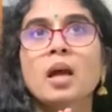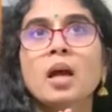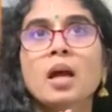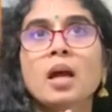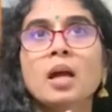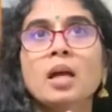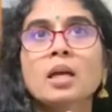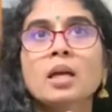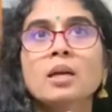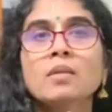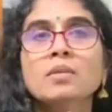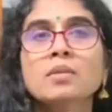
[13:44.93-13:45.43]

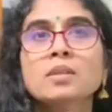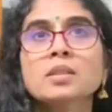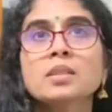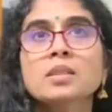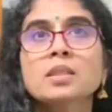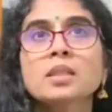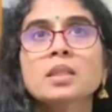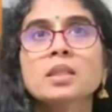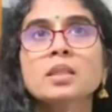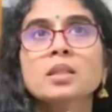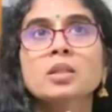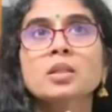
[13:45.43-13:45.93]
I have
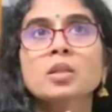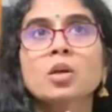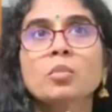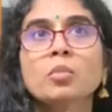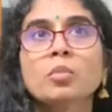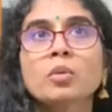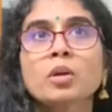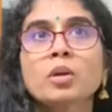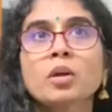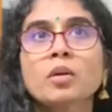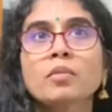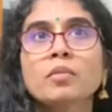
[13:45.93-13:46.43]
seen a
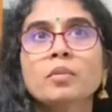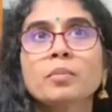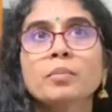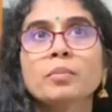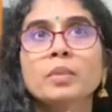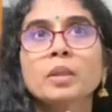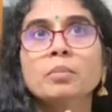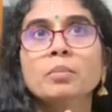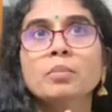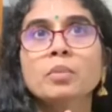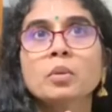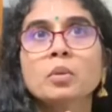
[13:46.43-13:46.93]
couple of
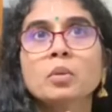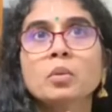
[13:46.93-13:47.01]
people